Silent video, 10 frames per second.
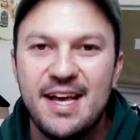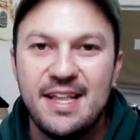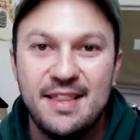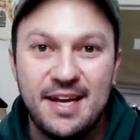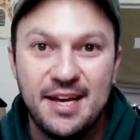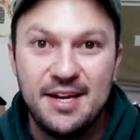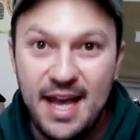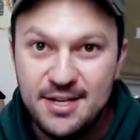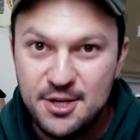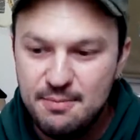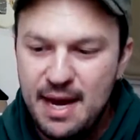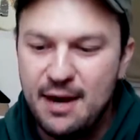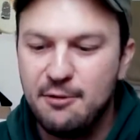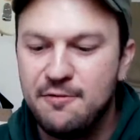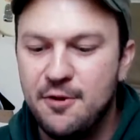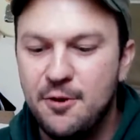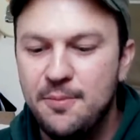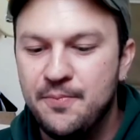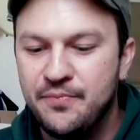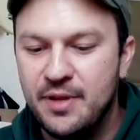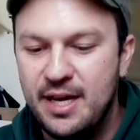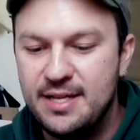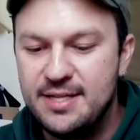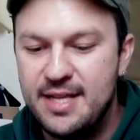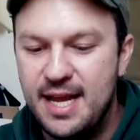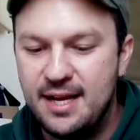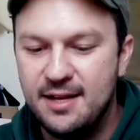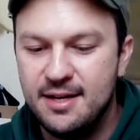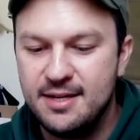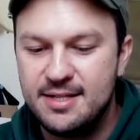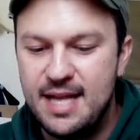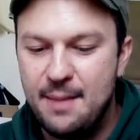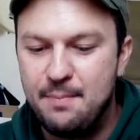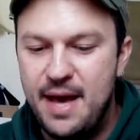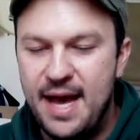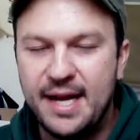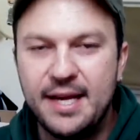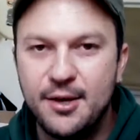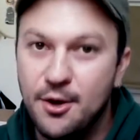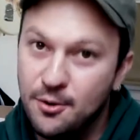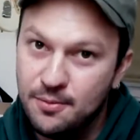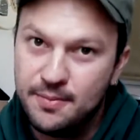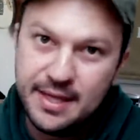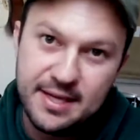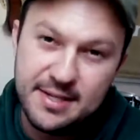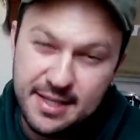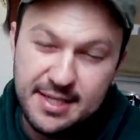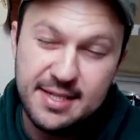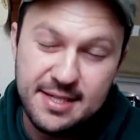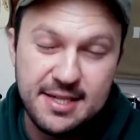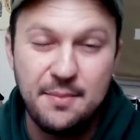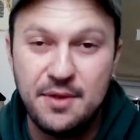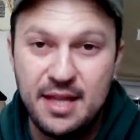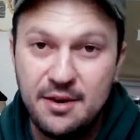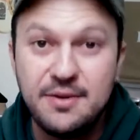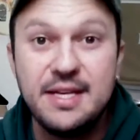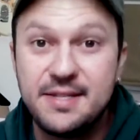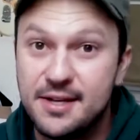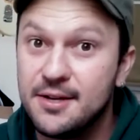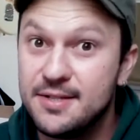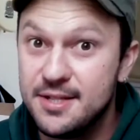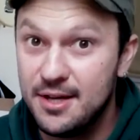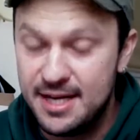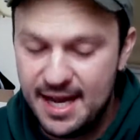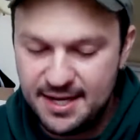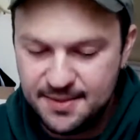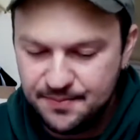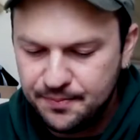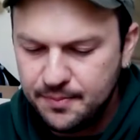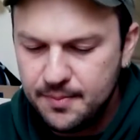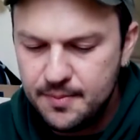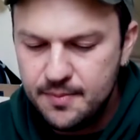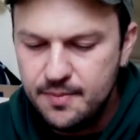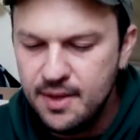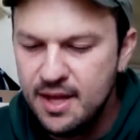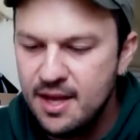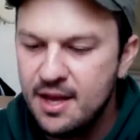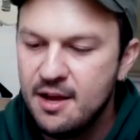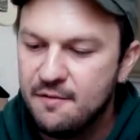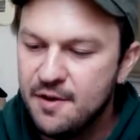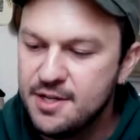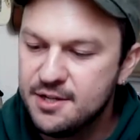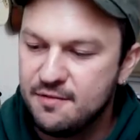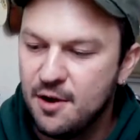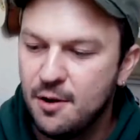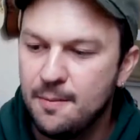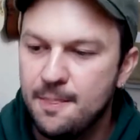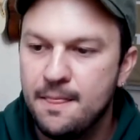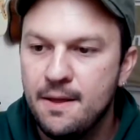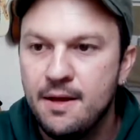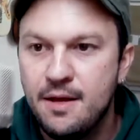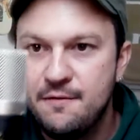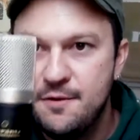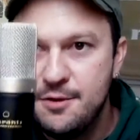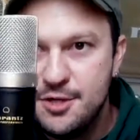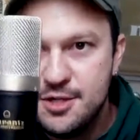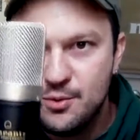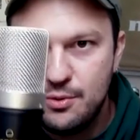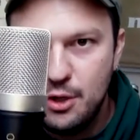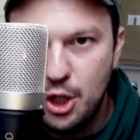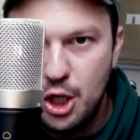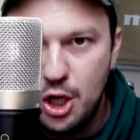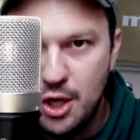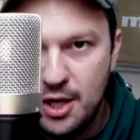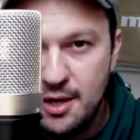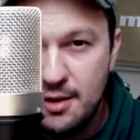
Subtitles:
The condenser microphone, let's take a step back and go, because this is something that you need to consolidate. First of all, if you just look